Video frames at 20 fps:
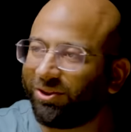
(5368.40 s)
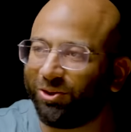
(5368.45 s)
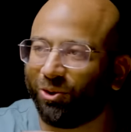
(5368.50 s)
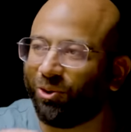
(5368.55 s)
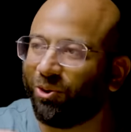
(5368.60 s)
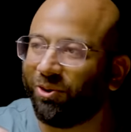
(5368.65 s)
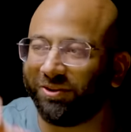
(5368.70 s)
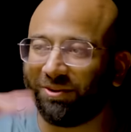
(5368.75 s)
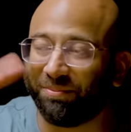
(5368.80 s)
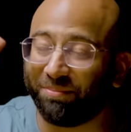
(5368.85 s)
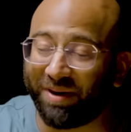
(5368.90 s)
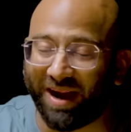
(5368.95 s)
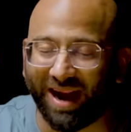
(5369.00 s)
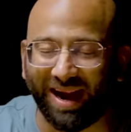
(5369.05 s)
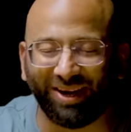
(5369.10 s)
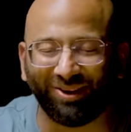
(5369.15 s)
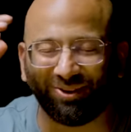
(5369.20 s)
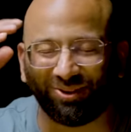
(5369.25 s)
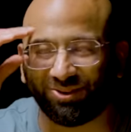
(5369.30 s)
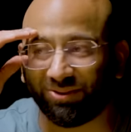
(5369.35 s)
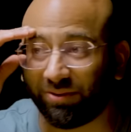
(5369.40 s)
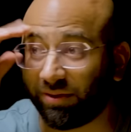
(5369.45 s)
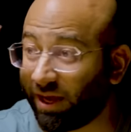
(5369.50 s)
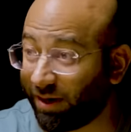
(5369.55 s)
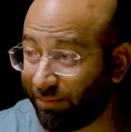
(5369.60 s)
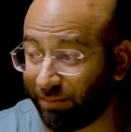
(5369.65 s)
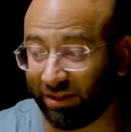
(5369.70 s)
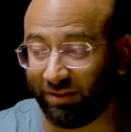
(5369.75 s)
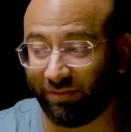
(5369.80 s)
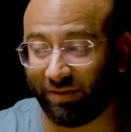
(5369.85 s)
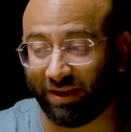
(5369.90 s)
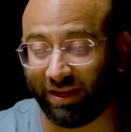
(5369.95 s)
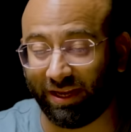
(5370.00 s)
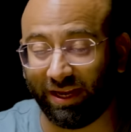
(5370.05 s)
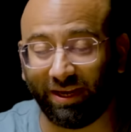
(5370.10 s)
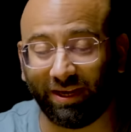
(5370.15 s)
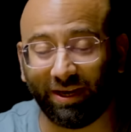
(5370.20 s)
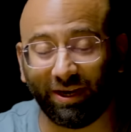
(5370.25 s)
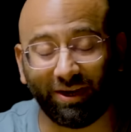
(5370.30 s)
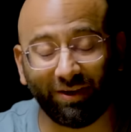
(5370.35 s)
The brand is also, and by the way,
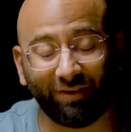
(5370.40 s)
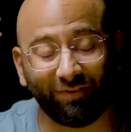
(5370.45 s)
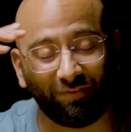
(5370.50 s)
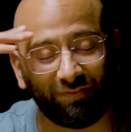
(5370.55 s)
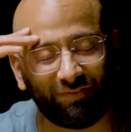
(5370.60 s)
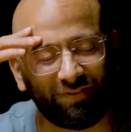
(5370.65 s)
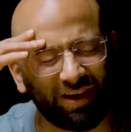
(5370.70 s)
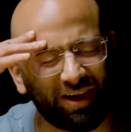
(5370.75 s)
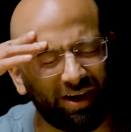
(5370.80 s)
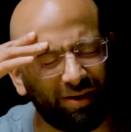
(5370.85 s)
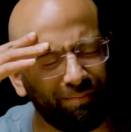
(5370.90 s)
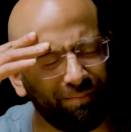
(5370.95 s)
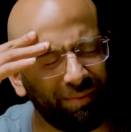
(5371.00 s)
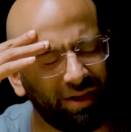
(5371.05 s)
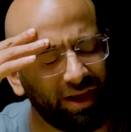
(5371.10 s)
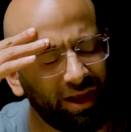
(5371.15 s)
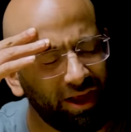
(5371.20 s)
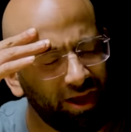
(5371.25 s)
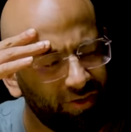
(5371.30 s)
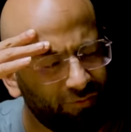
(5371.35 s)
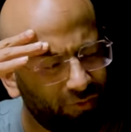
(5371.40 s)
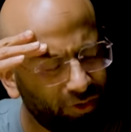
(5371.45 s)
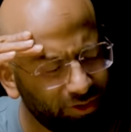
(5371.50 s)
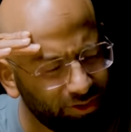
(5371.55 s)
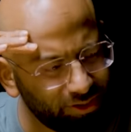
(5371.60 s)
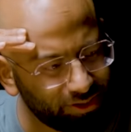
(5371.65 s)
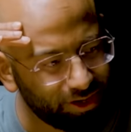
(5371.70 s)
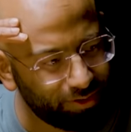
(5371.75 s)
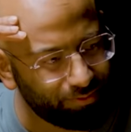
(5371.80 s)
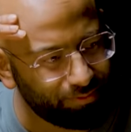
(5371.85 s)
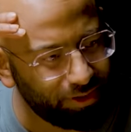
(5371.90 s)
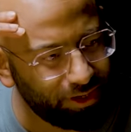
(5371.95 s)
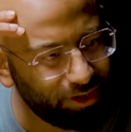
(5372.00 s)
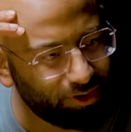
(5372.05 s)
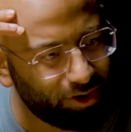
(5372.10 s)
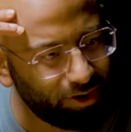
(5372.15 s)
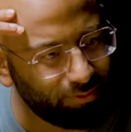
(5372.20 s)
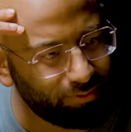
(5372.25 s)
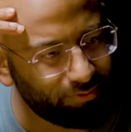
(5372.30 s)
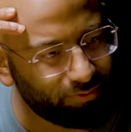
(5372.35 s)
he did what is his company
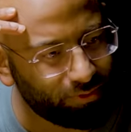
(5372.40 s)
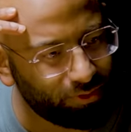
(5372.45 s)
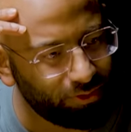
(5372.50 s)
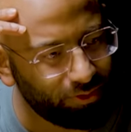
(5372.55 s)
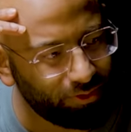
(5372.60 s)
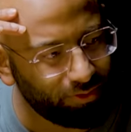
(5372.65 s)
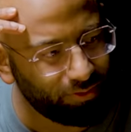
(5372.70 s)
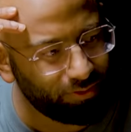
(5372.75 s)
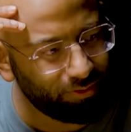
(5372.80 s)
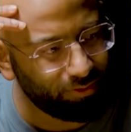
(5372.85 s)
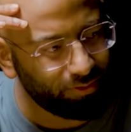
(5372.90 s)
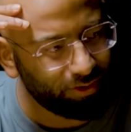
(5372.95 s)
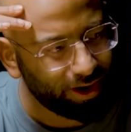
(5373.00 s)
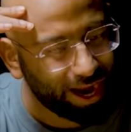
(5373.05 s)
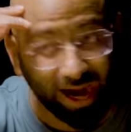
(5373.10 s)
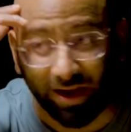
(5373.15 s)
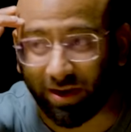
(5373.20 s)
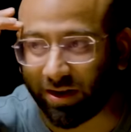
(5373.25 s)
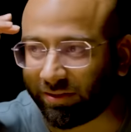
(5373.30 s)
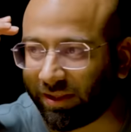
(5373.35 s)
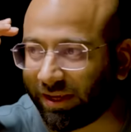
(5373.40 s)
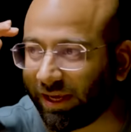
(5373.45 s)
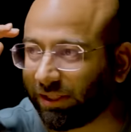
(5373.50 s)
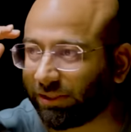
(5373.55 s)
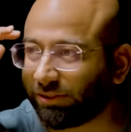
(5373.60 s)
called before? And Nothing